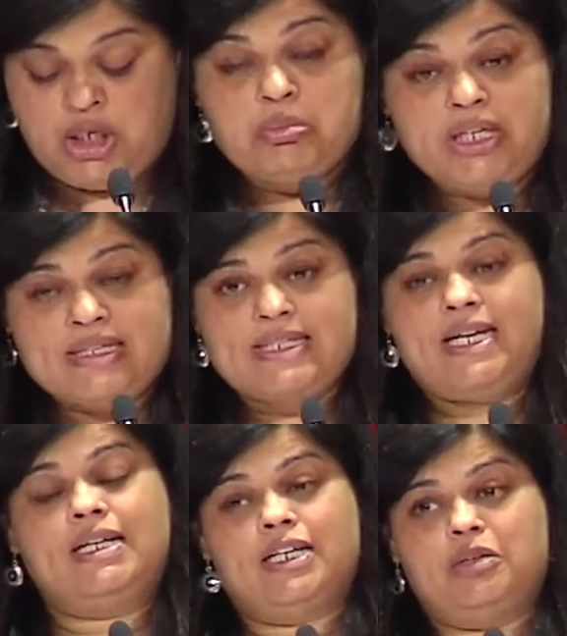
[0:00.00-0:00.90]
Please
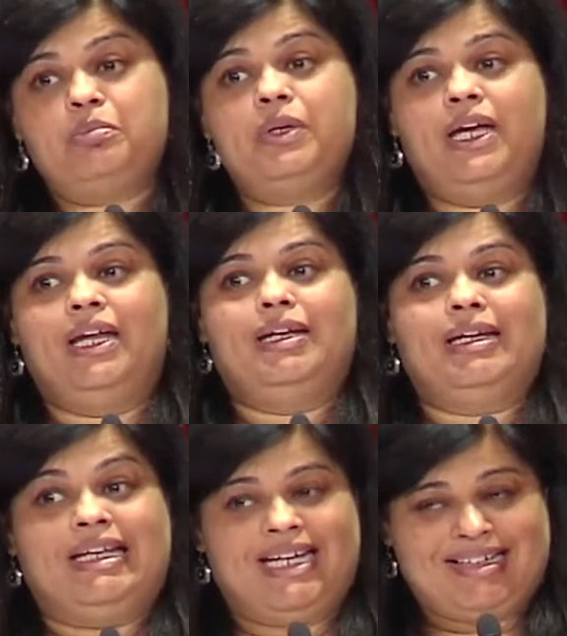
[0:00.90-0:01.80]
stand up
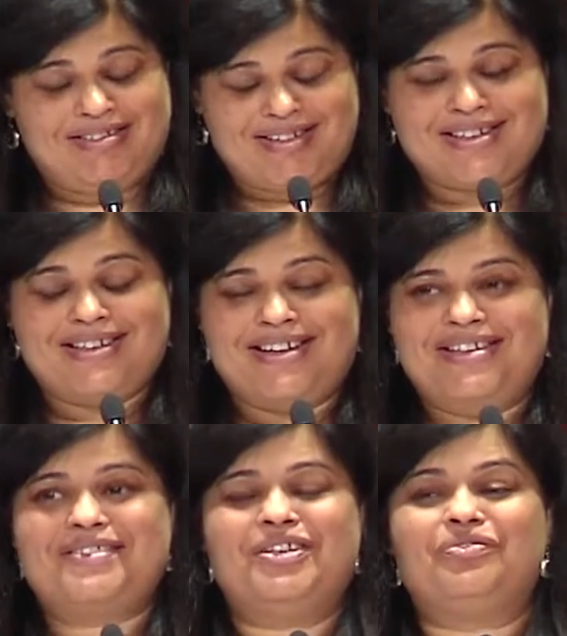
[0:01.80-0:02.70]
and get
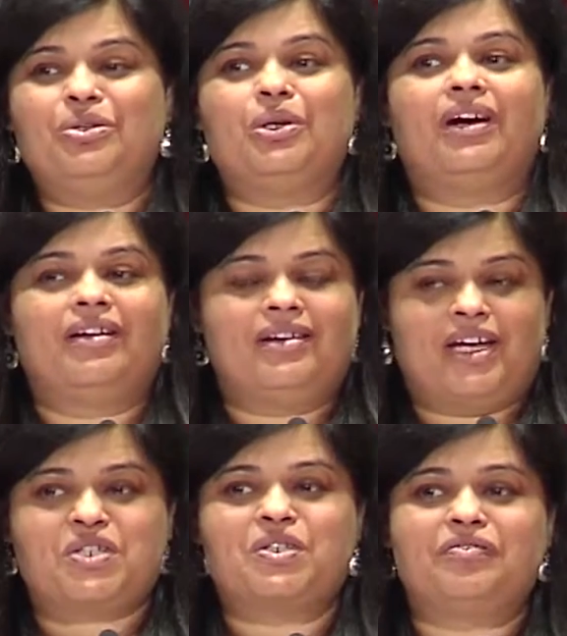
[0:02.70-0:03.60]
recognized if you are a
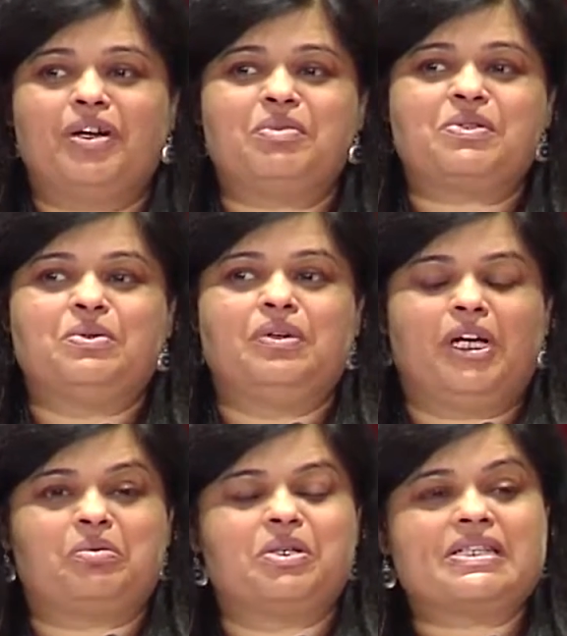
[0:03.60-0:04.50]
National Farm to School
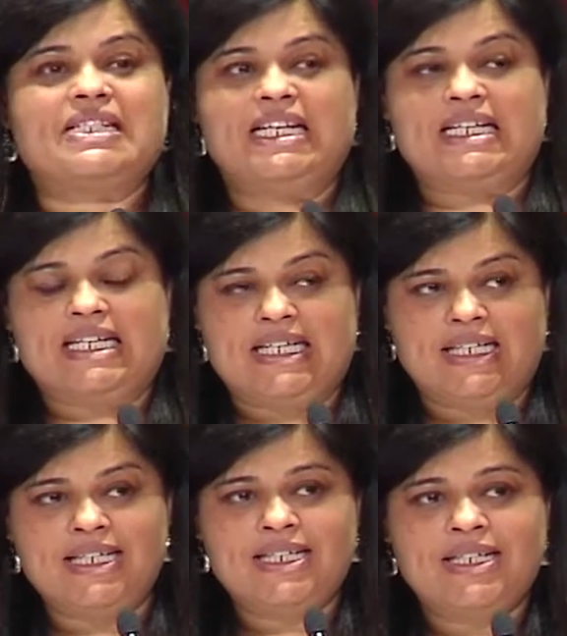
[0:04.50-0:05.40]
Network state
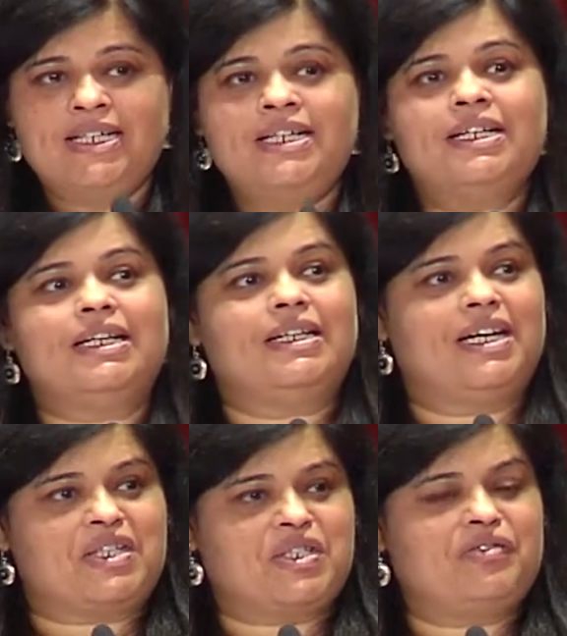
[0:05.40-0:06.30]
lead, a
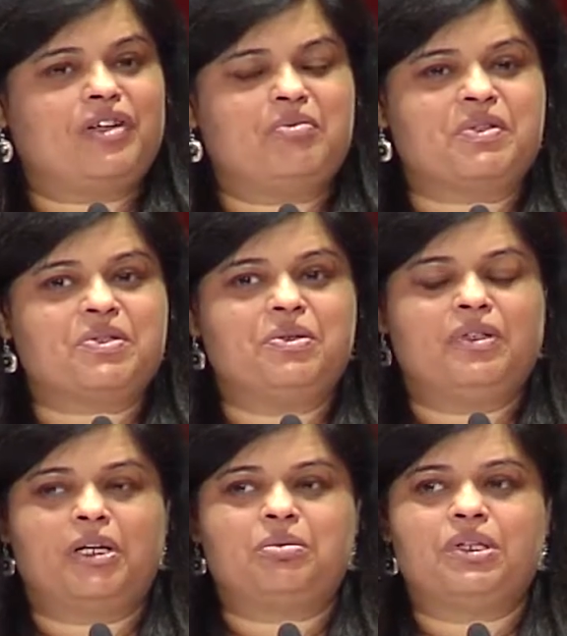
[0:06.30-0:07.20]
National Farm to School
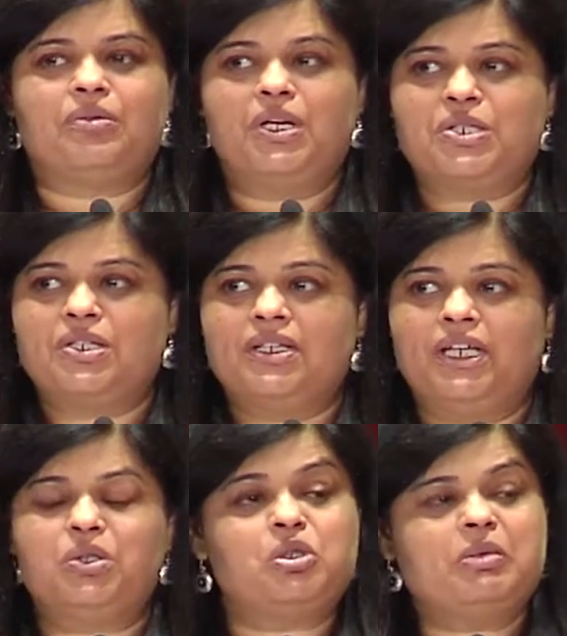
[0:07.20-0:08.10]
Network regional
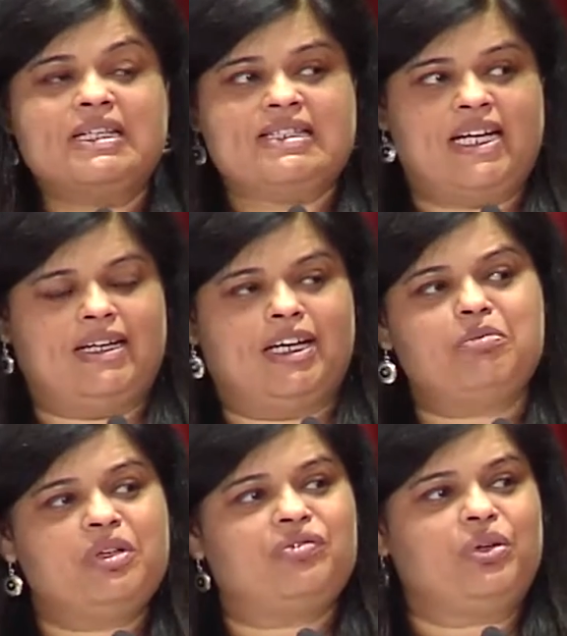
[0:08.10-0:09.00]
lead. Could you please stand up
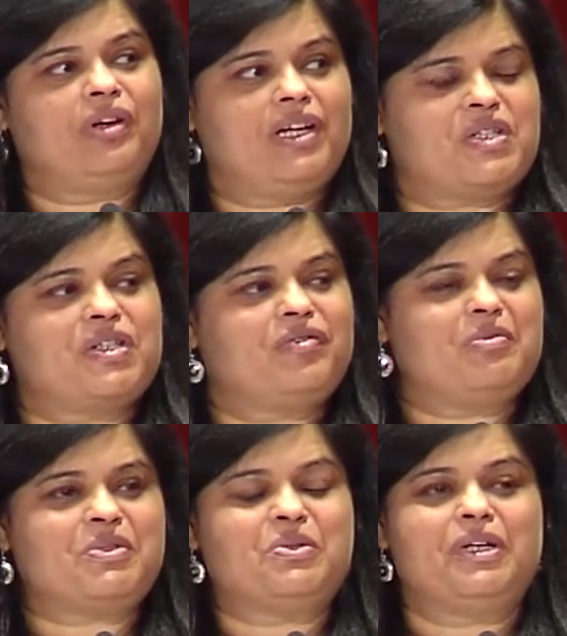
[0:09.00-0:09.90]
if you're a National Farm
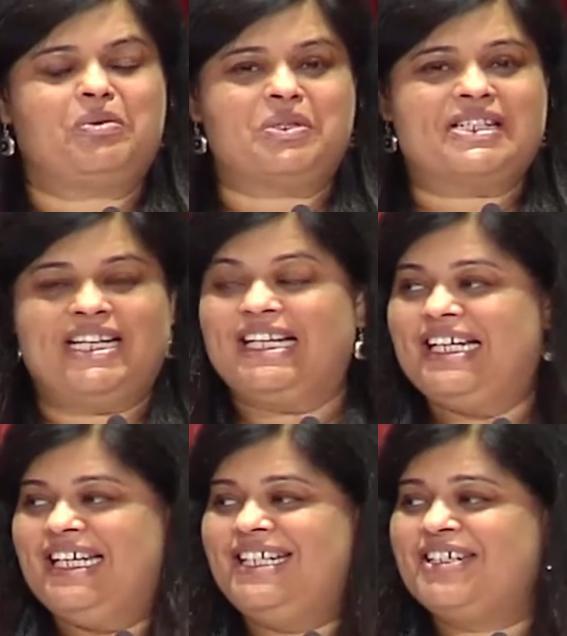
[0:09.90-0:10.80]
to School Network state
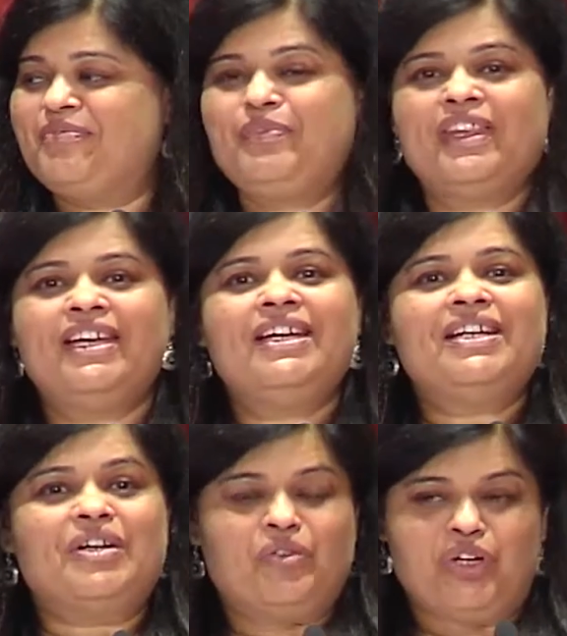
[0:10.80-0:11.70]
lead,
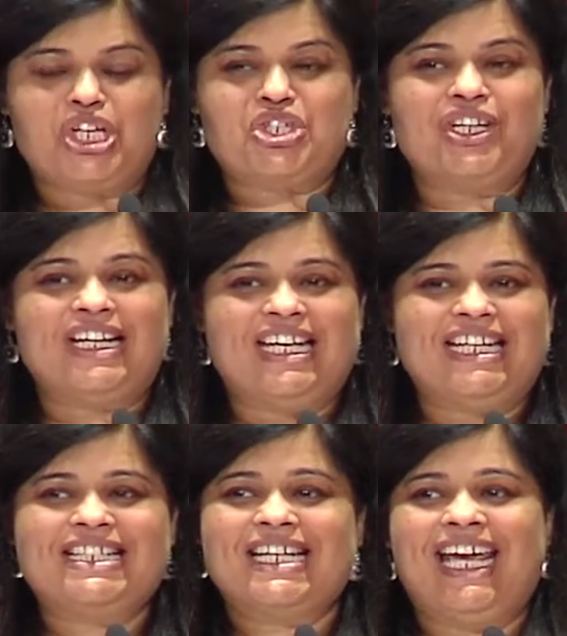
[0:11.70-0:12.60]
regional
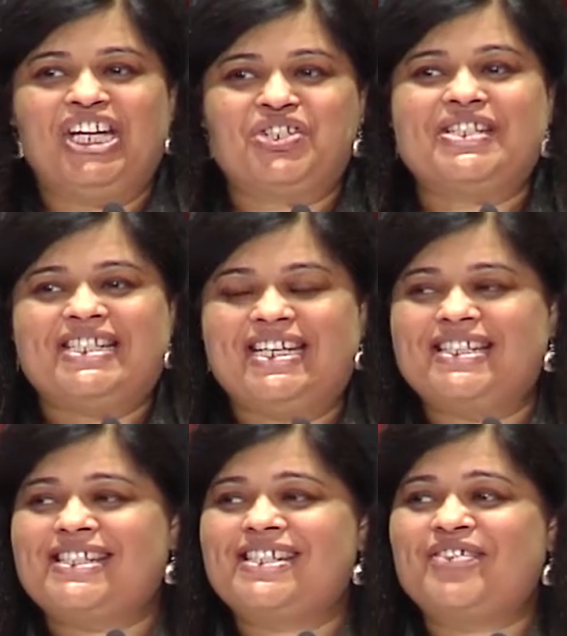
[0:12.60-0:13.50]
lead, agencies,
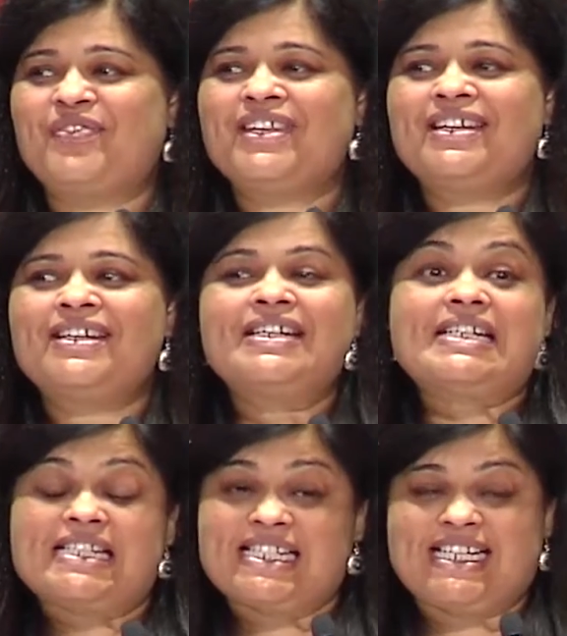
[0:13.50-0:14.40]

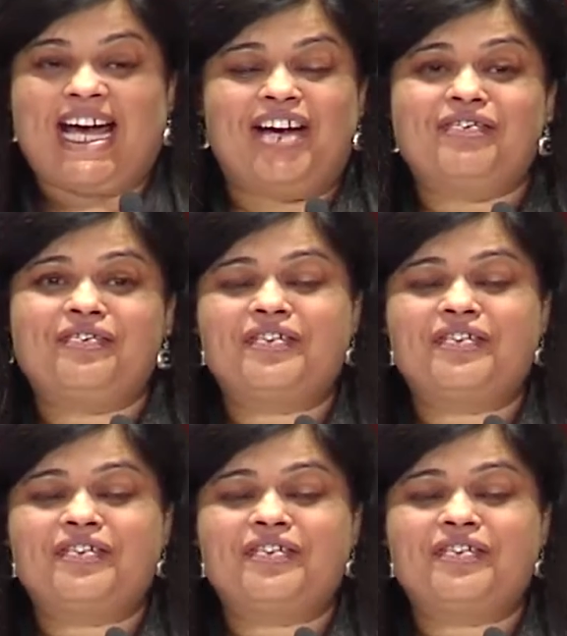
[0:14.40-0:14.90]
staff,